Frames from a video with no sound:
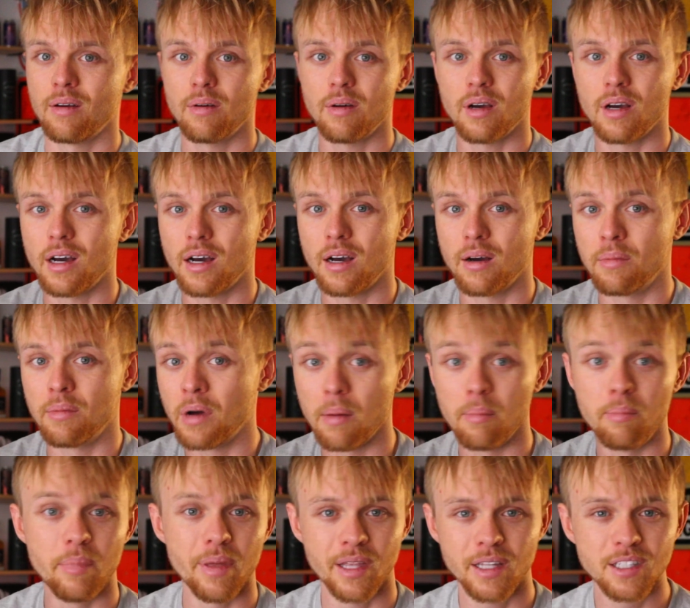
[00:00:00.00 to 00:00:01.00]
a, a,
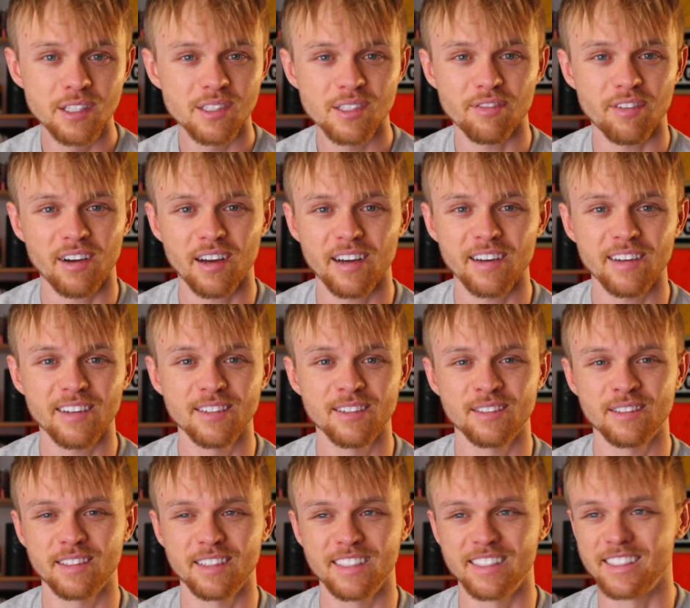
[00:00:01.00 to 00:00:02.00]
binz file
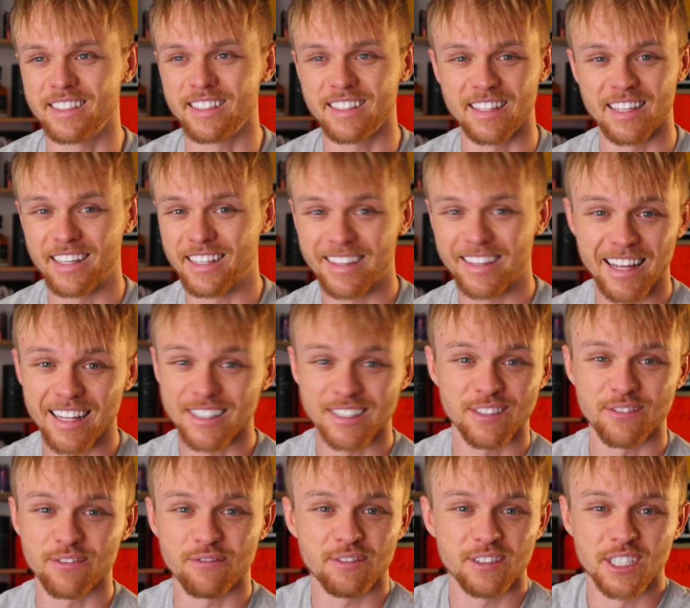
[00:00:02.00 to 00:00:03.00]
is that that's
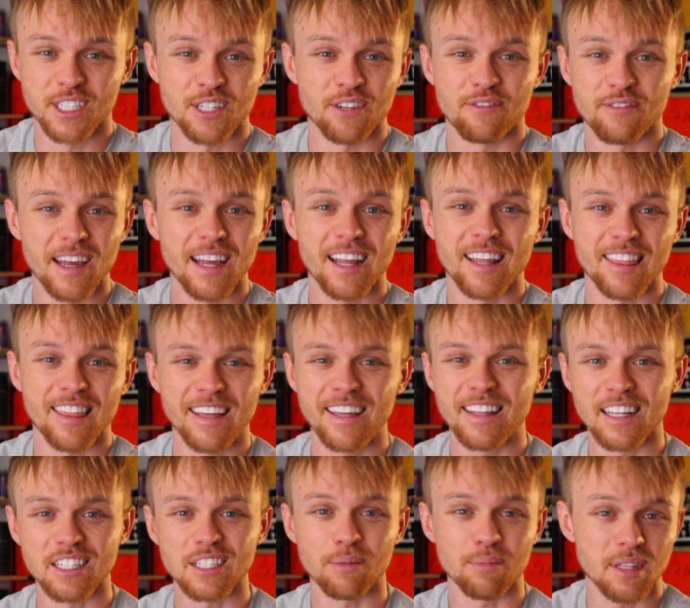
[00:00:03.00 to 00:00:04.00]
just a fake thing. That's
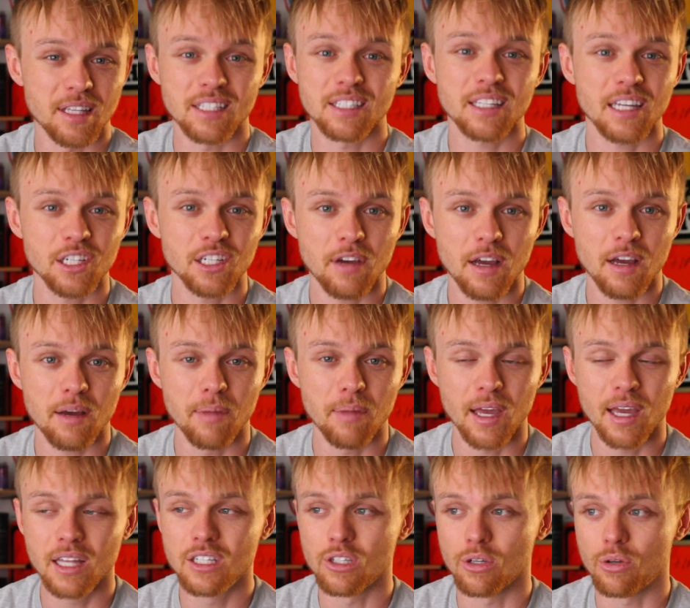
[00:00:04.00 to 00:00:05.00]
something Sketchfab made.
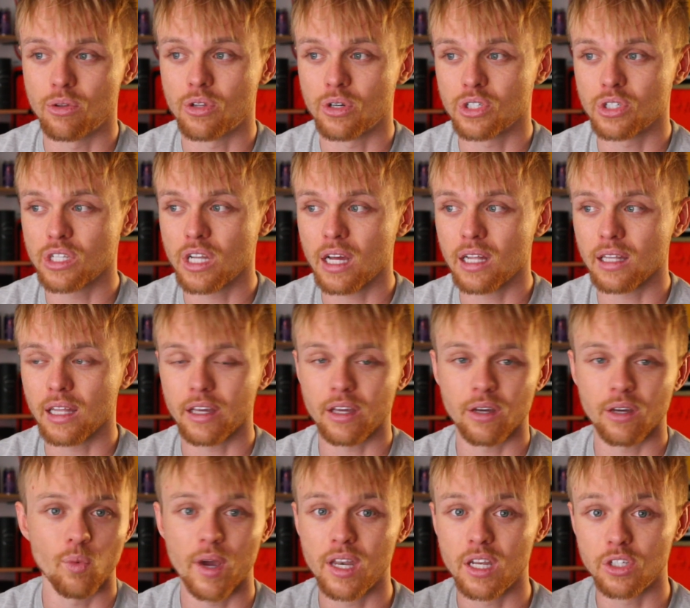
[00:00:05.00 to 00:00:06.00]
So there's not like a way
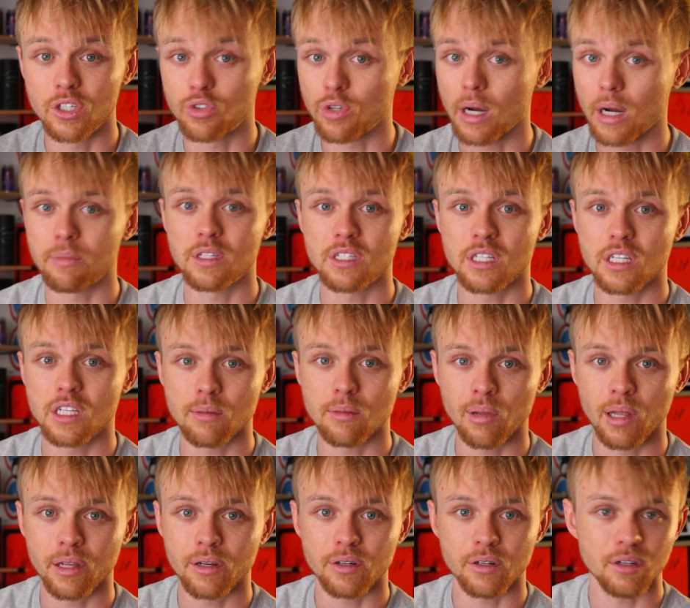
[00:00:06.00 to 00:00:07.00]
to drop this into
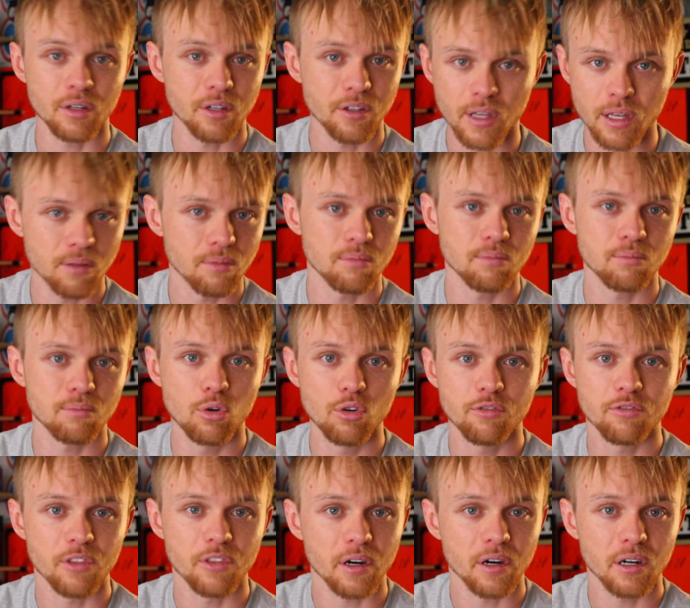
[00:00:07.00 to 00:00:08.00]
Blender and then poof,
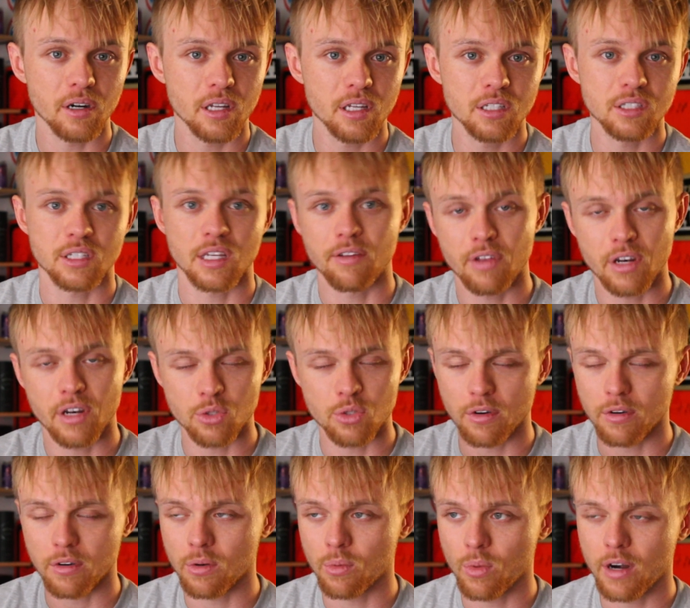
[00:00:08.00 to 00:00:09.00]
there it is. Save it as whatever,
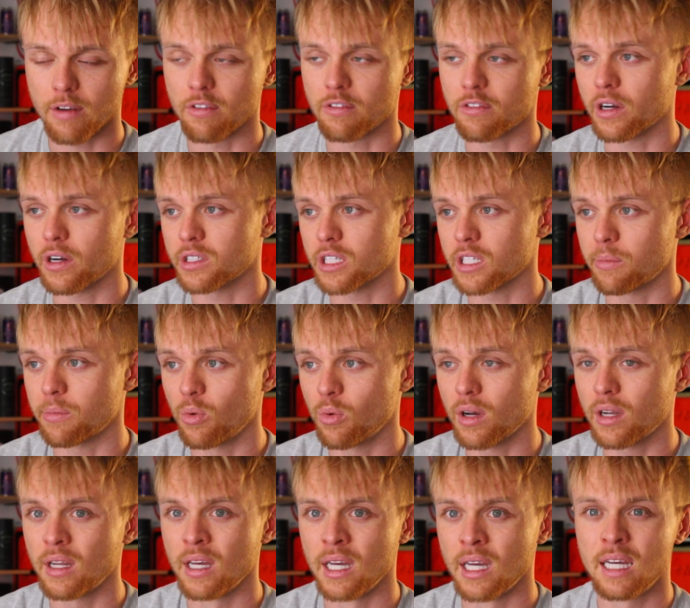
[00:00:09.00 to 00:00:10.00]
whatever file type you want.
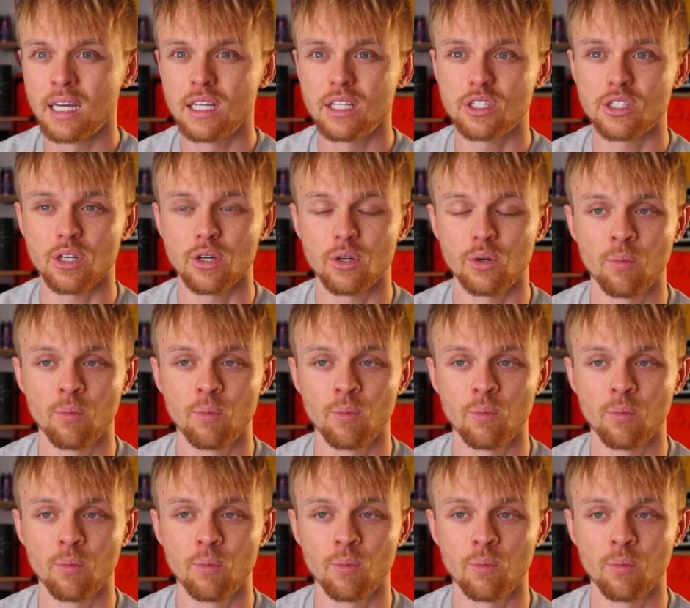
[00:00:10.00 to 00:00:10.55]
So